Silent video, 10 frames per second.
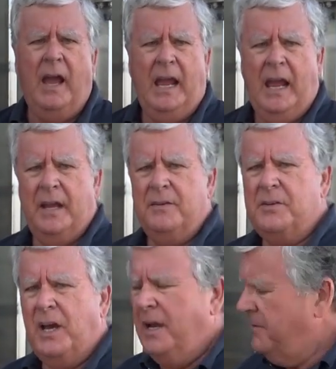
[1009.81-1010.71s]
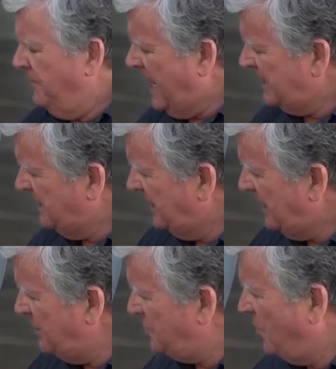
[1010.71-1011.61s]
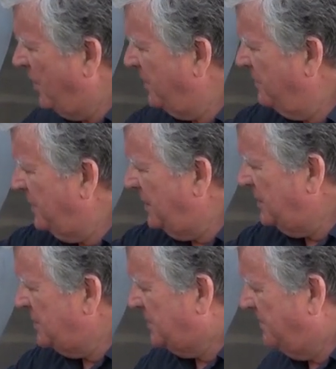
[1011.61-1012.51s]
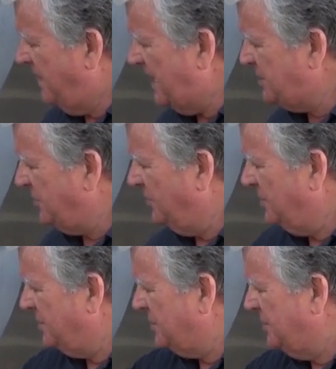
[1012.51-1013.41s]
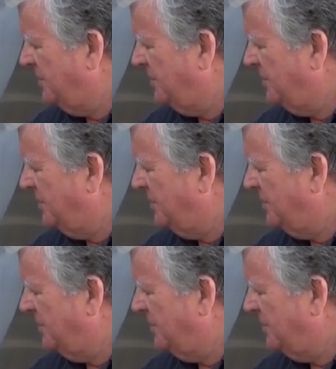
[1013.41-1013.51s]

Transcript: And in fact, in each one of these vessels,